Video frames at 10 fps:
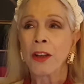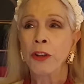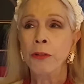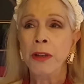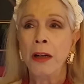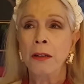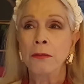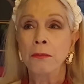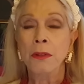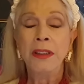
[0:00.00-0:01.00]
you
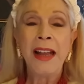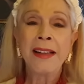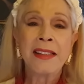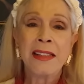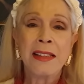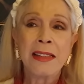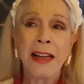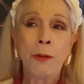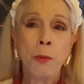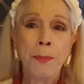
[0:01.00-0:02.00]
know, yes,
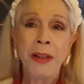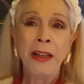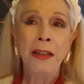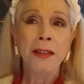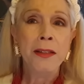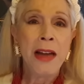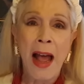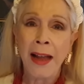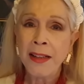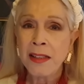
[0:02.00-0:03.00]
it would be
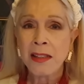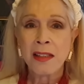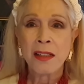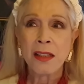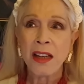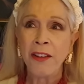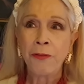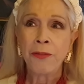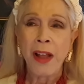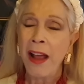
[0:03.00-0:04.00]
nice
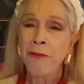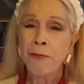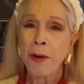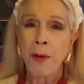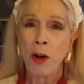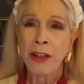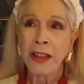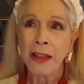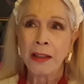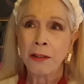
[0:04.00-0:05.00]
if
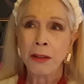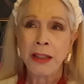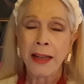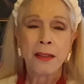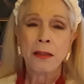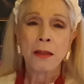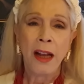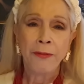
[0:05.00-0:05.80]
everybody could get